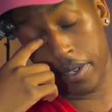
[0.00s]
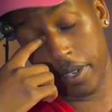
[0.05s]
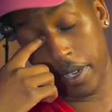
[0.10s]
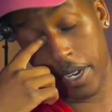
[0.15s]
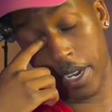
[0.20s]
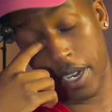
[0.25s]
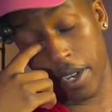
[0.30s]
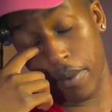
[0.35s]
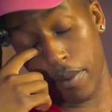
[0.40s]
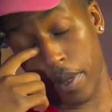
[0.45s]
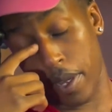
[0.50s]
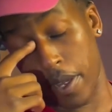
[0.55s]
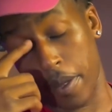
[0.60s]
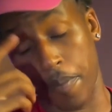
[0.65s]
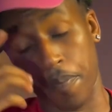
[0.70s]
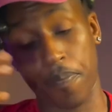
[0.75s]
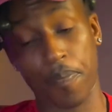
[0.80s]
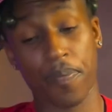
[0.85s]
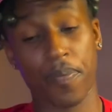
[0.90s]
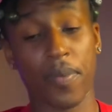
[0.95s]

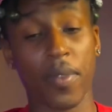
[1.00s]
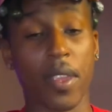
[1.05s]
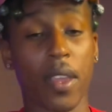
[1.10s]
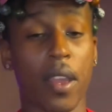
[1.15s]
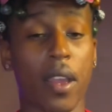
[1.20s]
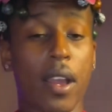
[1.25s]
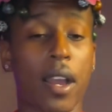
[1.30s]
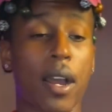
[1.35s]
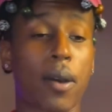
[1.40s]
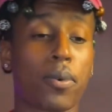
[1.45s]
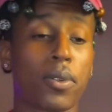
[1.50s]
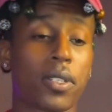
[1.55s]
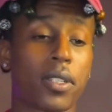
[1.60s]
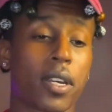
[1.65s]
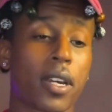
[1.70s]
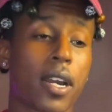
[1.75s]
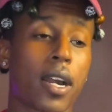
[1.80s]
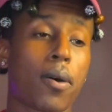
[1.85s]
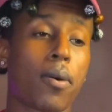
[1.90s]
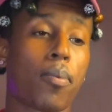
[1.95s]
anyway, I would
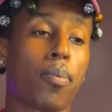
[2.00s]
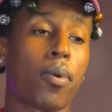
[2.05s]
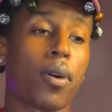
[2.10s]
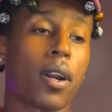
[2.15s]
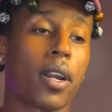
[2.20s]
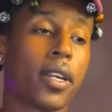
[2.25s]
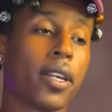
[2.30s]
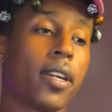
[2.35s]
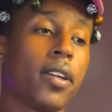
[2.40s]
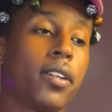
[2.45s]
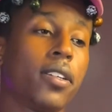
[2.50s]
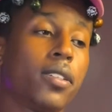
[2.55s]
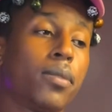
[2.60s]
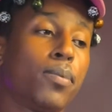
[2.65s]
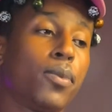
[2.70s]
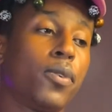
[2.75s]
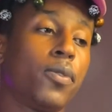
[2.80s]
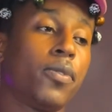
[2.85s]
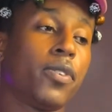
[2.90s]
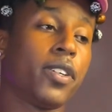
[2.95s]
say I would probably give this
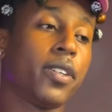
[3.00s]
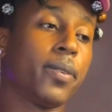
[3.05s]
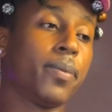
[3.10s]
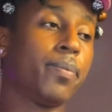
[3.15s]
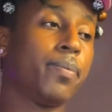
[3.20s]
movie.